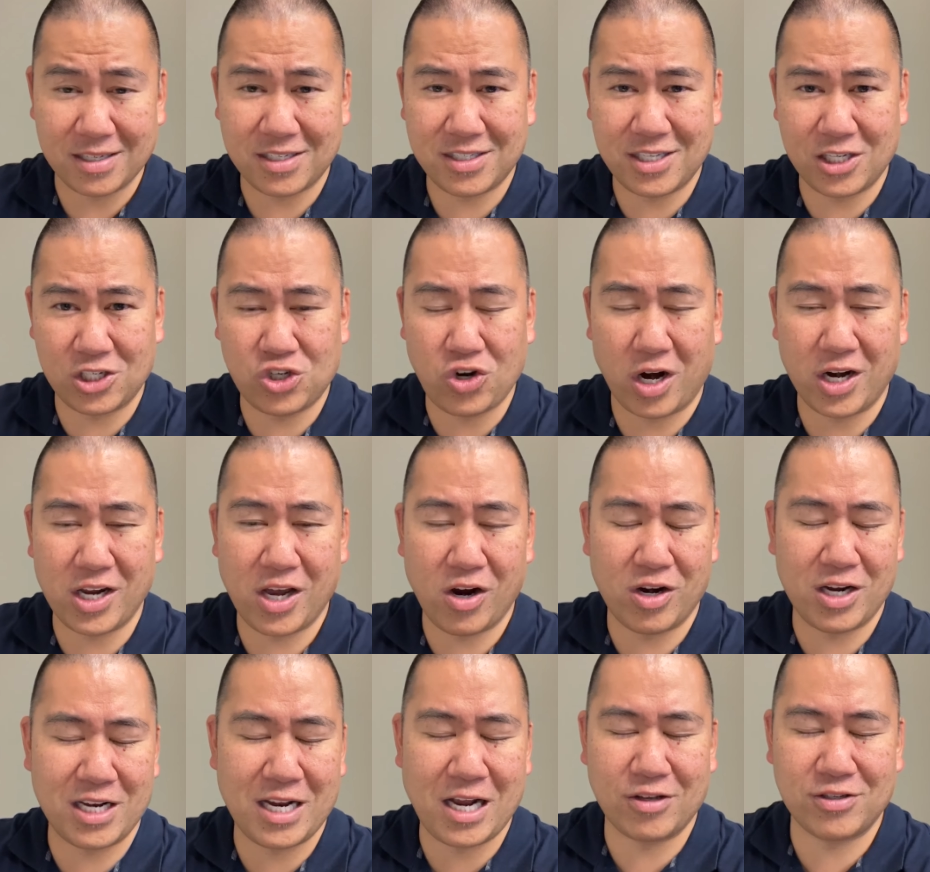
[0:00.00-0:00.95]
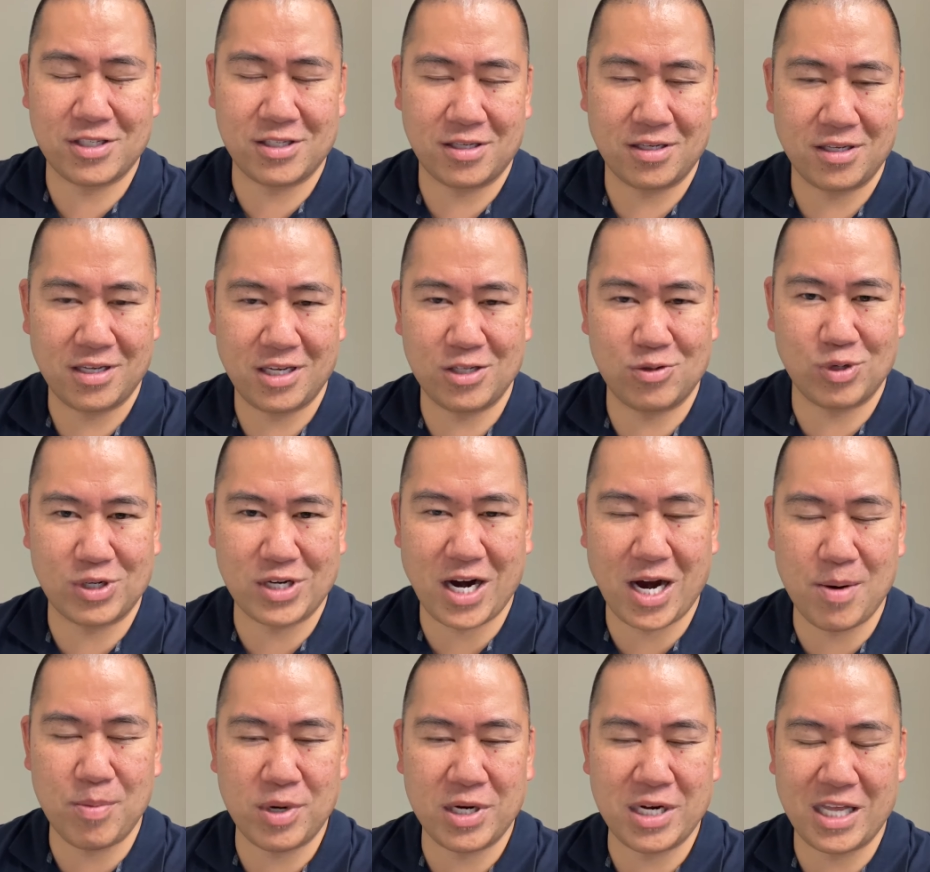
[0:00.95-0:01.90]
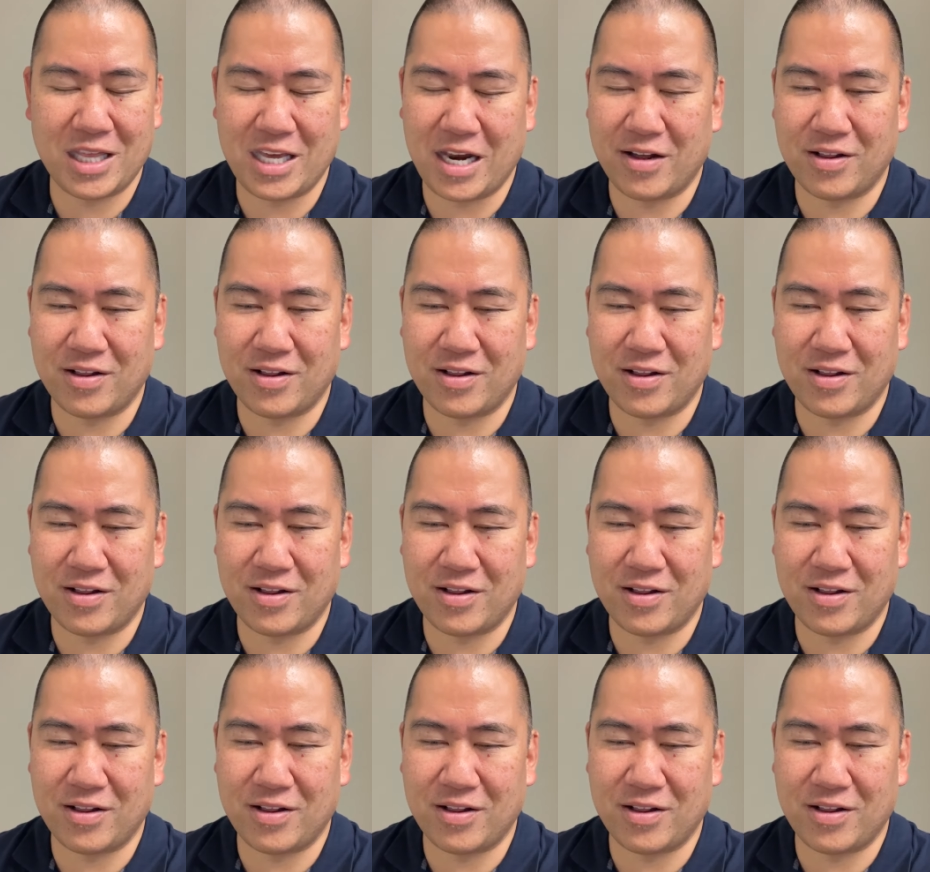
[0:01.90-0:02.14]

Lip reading: since John Garrett announced his retirement at the end